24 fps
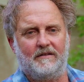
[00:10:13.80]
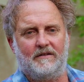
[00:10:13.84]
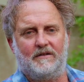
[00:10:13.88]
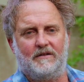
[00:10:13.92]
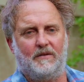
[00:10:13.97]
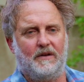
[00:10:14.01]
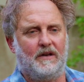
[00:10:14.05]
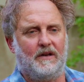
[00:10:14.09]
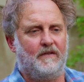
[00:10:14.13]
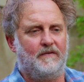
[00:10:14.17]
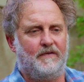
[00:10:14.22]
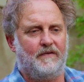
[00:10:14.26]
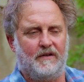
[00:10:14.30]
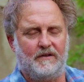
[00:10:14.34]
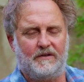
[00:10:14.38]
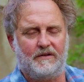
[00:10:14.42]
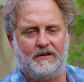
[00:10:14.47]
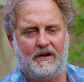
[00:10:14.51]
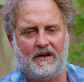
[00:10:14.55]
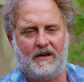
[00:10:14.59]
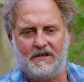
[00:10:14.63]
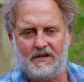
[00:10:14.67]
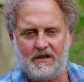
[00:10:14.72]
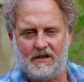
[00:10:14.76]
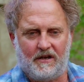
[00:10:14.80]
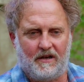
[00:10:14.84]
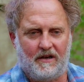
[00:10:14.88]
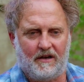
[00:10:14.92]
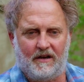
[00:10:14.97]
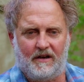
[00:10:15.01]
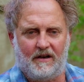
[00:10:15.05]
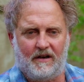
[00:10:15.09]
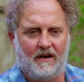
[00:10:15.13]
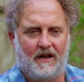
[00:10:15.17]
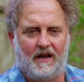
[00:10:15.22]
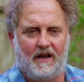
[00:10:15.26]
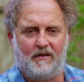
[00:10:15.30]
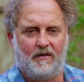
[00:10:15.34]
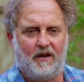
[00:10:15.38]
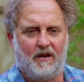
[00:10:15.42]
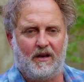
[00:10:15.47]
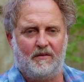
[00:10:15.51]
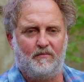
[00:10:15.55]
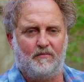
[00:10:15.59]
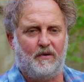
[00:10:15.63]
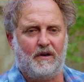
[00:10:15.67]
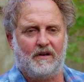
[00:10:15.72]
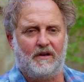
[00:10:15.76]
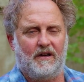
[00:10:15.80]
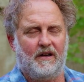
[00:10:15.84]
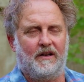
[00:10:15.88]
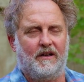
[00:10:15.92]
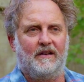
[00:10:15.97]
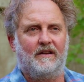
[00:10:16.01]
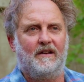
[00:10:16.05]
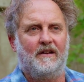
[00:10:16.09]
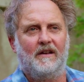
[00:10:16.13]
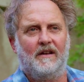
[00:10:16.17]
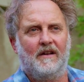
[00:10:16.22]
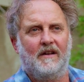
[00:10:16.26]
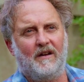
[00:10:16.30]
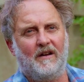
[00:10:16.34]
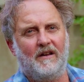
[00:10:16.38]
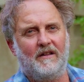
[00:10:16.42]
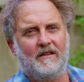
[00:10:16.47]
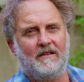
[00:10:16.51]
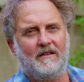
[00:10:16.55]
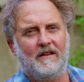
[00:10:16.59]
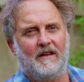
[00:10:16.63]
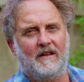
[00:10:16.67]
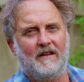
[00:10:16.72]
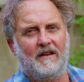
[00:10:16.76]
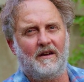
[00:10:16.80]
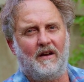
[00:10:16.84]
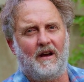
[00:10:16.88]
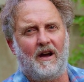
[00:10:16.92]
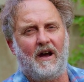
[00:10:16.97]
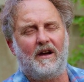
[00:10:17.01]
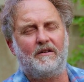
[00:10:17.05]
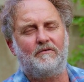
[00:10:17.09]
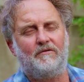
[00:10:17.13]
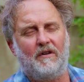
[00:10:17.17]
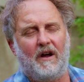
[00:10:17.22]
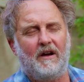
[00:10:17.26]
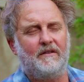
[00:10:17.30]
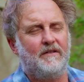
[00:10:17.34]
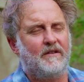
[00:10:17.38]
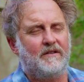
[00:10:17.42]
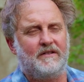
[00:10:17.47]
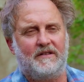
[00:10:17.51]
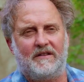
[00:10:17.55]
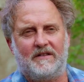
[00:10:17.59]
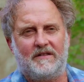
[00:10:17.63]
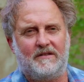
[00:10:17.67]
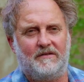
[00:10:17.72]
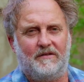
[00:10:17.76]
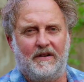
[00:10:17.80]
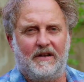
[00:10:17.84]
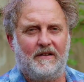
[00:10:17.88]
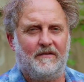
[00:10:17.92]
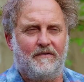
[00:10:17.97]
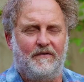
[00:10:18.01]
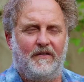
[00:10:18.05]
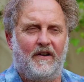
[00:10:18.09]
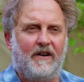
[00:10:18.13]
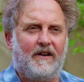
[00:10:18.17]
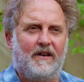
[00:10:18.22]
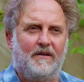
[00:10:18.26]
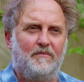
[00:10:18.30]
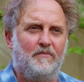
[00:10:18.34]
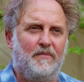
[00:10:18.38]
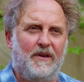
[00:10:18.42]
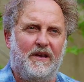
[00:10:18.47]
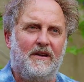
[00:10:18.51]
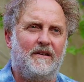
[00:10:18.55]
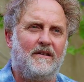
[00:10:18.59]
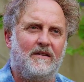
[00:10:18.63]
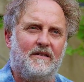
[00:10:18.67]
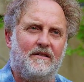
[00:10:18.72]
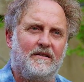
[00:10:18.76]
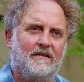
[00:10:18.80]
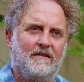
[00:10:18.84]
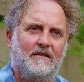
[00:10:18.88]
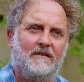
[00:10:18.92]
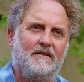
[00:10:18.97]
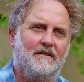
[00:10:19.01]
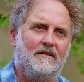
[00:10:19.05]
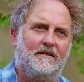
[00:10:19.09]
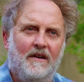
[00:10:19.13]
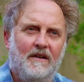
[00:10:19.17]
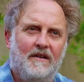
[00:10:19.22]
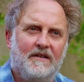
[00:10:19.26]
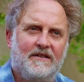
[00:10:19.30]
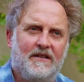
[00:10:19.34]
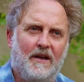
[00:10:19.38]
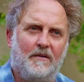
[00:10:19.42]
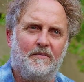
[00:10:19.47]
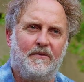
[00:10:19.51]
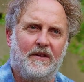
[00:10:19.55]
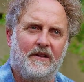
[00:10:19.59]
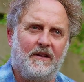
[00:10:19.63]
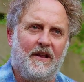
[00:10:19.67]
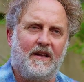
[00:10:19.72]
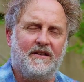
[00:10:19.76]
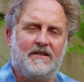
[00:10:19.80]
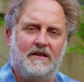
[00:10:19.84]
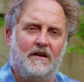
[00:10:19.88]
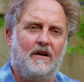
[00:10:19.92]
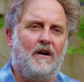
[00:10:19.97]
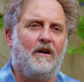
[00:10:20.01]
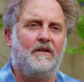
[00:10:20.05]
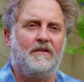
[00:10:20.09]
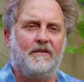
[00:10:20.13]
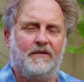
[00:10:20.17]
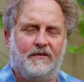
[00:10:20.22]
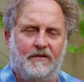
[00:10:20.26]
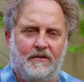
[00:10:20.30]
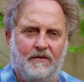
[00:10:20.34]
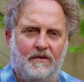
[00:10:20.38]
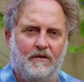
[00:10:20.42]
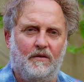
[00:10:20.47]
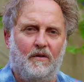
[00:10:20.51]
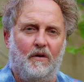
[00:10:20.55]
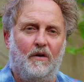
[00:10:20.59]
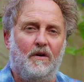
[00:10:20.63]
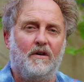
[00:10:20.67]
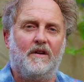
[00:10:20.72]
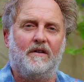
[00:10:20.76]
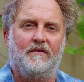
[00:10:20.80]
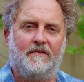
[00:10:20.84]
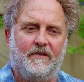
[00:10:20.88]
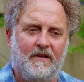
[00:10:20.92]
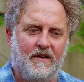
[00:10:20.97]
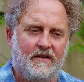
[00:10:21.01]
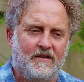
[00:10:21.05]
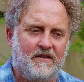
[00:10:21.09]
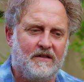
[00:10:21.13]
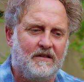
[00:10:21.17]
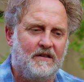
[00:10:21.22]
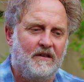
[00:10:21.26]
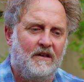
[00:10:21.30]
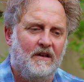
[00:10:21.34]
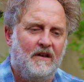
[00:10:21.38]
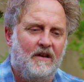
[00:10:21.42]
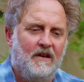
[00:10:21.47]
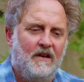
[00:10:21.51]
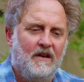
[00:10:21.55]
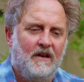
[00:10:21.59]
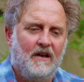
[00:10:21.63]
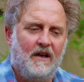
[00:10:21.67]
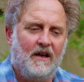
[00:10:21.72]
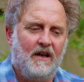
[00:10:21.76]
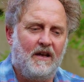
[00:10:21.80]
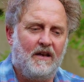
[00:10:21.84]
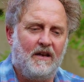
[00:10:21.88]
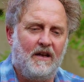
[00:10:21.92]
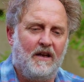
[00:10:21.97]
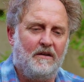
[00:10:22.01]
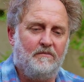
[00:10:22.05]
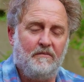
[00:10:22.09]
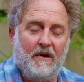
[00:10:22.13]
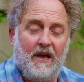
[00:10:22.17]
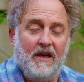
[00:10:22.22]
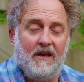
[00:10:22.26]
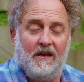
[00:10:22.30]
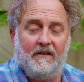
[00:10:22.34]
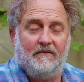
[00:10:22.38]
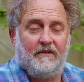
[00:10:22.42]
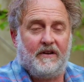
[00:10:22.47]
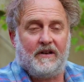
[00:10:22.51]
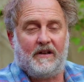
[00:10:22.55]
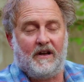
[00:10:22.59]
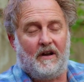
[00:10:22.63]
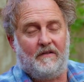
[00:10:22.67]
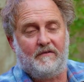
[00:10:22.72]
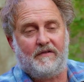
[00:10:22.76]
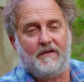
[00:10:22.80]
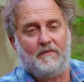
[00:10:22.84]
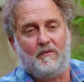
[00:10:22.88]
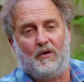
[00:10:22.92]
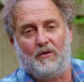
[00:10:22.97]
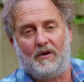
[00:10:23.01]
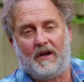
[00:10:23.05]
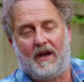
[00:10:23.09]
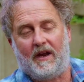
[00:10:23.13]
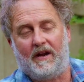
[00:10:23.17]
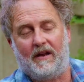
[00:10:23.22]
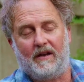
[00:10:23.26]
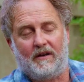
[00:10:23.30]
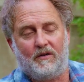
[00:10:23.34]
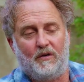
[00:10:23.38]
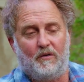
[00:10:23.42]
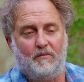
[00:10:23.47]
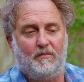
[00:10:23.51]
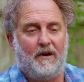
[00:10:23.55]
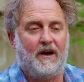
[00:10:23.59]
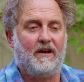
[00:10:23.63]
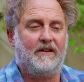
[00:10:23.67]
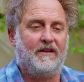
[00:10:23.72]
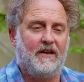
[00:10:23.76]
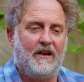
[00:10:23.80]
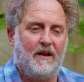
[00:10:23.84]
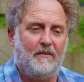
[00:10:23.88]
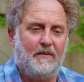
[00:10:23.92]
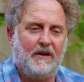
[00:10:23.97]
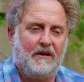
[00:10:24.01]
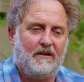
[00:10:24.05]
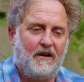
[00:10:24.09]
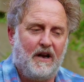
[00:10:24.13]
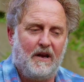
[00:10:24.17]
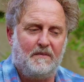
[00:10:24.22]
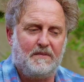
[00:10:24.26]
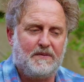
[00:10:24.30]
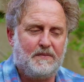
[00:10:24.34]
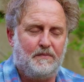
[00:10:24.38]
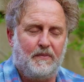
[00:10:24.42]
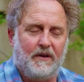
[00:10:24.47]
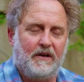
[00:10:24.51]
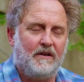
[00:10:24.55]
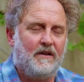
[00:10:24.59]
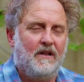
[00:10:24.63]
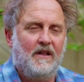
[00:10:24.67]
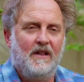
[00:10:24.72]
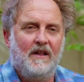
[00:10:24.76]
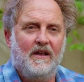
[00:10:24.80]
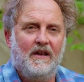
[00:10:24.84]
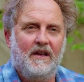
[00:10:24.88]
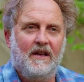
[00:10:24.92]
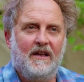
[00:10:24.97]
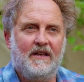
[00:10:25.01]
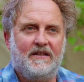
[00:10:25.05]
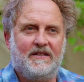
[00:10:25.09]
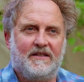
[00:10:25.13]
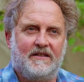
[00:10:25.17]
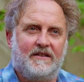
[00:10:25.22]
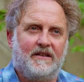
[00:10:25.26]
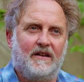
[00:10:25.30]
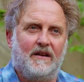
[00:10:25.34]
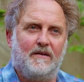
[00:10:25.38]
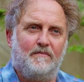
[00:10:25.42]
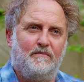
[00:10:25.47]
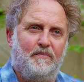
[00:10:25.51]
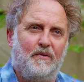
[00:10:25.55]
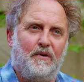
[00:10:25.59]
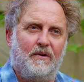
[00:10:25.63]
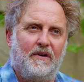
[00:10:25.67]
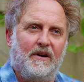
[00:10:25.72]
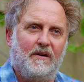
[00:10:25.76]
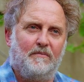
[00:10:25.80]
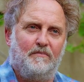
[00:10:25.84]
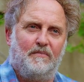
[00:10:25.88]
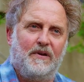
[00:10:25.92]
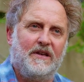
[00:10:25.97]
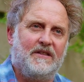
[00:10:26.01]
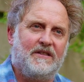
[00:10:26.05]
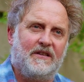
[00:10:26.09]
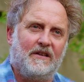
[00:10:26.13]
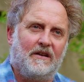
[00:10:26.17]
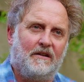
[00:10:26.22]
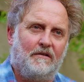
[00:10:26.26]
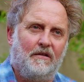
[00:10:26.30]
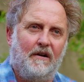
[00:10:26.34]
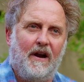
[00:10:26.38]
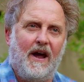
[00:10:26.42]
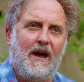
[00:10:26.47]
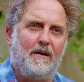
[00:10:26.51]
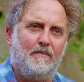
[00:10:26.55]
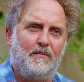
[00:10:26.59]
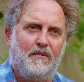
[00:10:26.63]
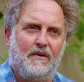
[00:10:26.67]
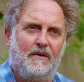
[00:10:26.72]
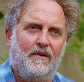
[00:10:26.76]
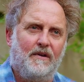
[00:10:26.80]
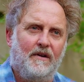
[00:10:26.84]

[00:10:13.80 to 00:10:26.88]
doing a filtration at bottling. You know, I'd rather just drink fucking beer. Something that's gone through all of this. It may even come from organic or biodynamic grapes, but it's still a boring piece of crap